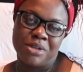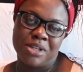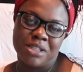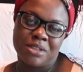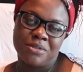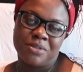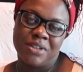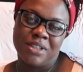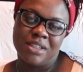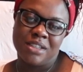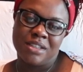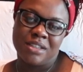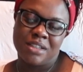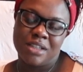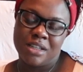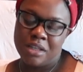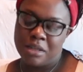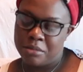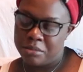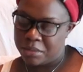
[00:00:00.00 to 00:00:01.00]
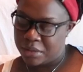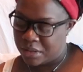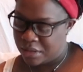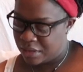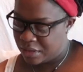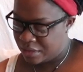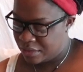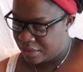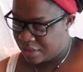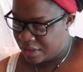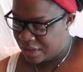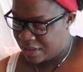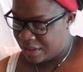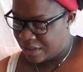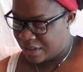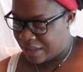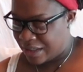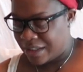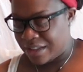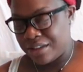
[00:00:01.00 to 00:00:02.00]
breastfeeding thing, but
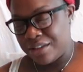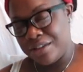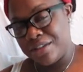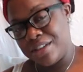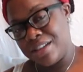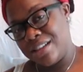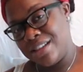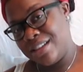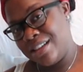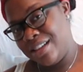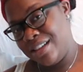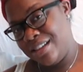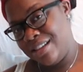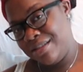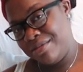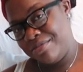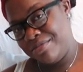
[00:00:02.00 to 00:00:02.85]
as you can see,